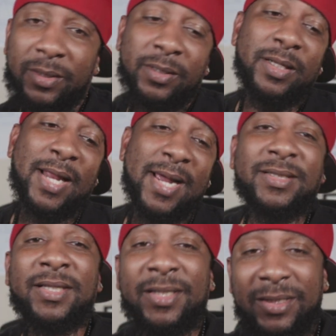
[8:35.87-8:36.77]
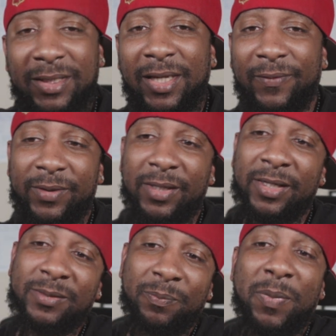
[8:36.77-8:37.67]
classically delivering
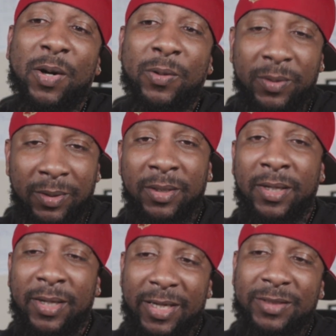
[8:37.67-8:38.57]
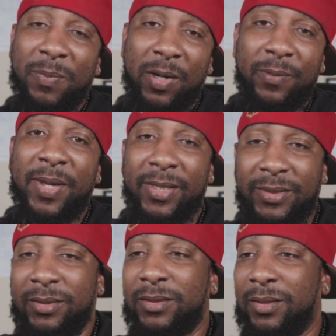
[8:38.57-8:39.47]
his bow
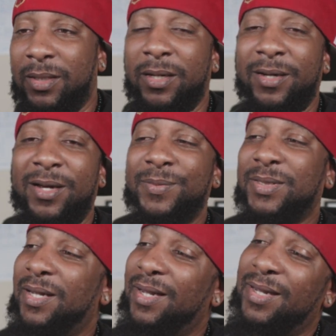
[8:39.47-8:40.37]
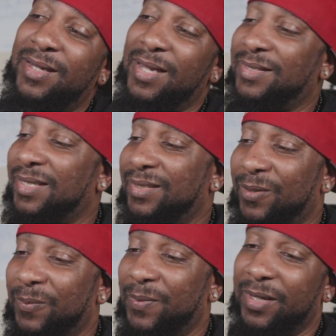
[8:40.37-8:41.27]
message. You know what I'm saying? As he
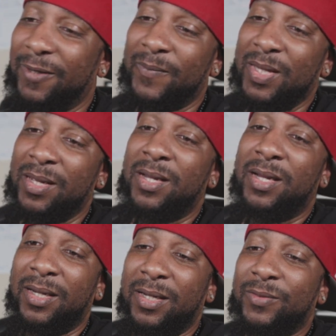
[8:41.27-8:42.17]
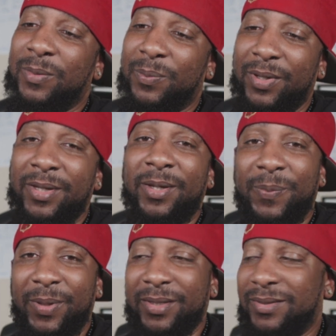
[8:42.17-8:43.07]
do, man. It was a
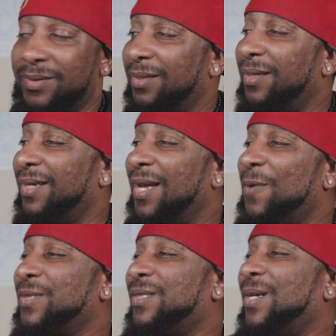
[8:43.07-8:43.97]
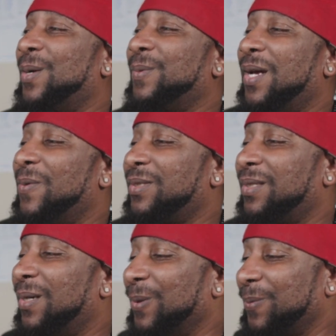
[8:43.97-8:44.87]
brilliant piece. That was
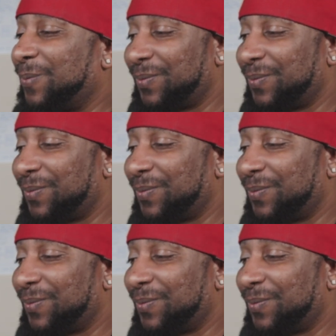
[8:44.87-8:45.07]
dope.